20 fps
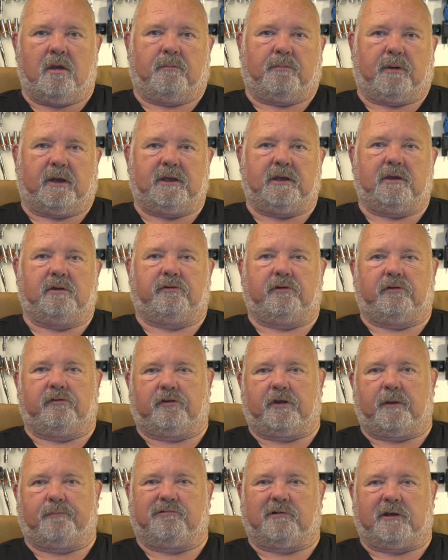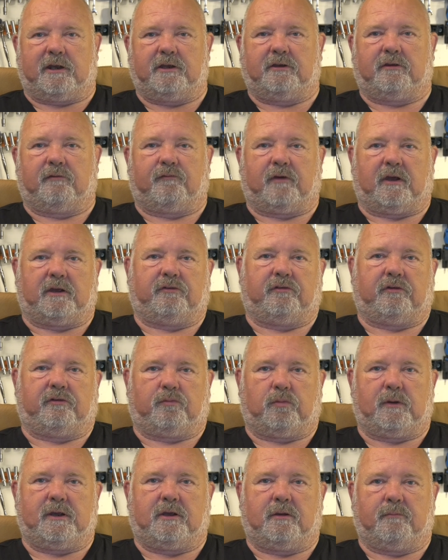By using separate
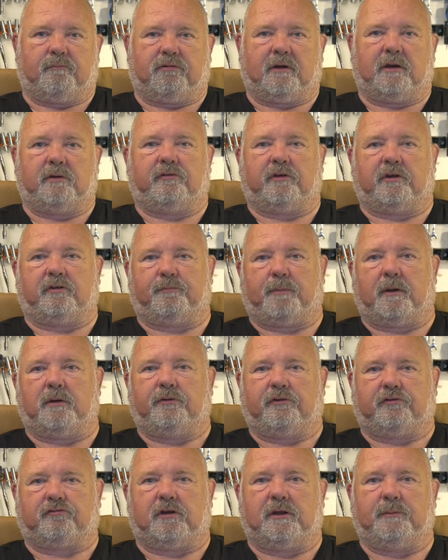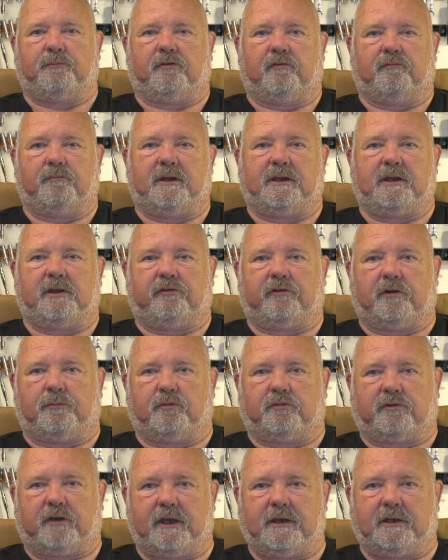interfaces, we can process both streams of MIDI
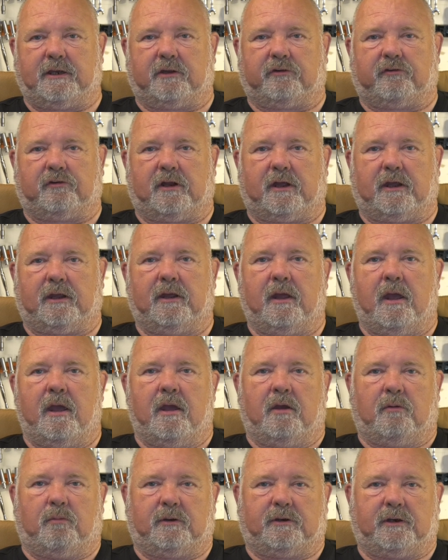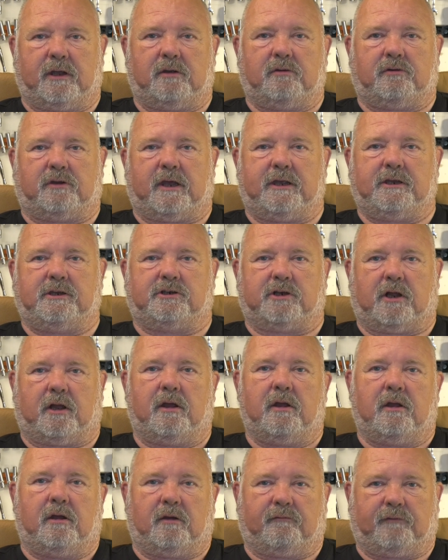simultaneously, with no
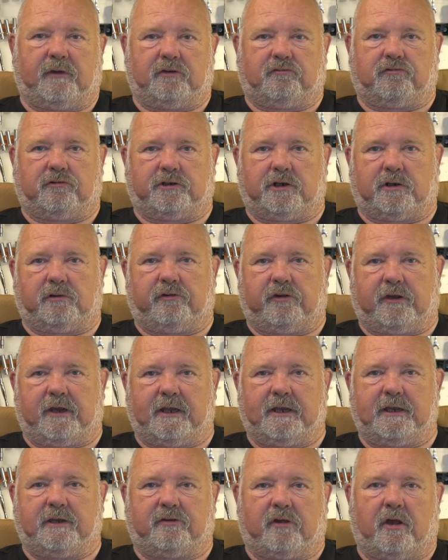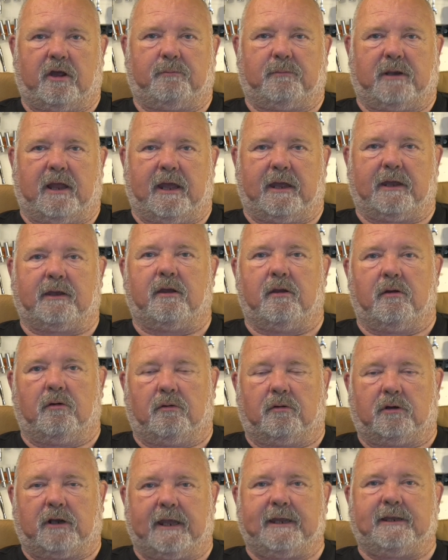danger of introducing any time lag
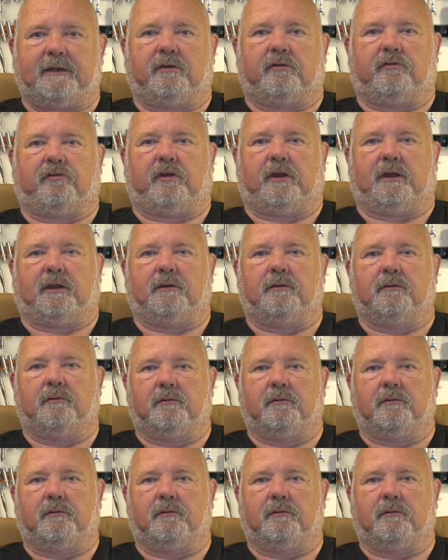or latency.